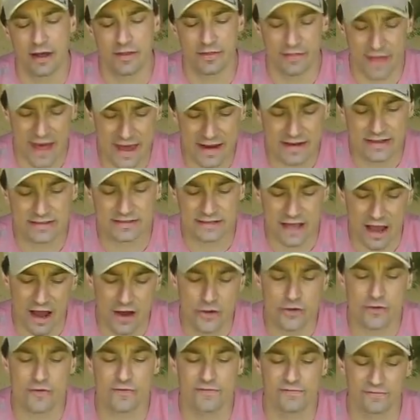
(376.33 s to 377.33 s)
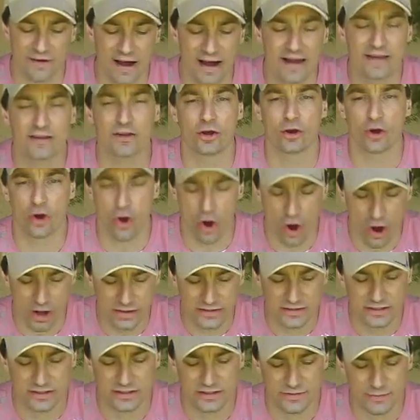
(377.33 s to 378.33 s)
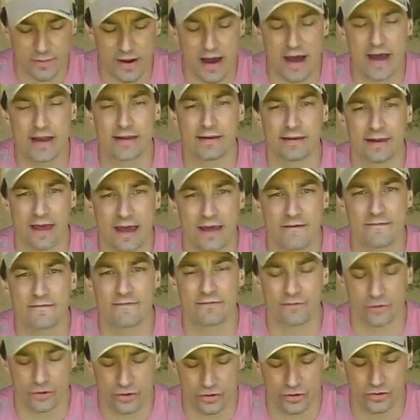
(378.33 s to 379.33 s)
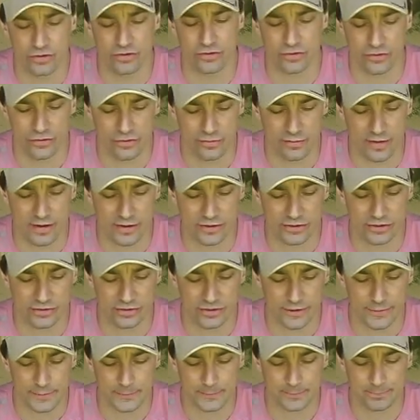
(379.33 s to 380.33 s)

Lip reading: That is how you find the God's inspired name for your youth ministry.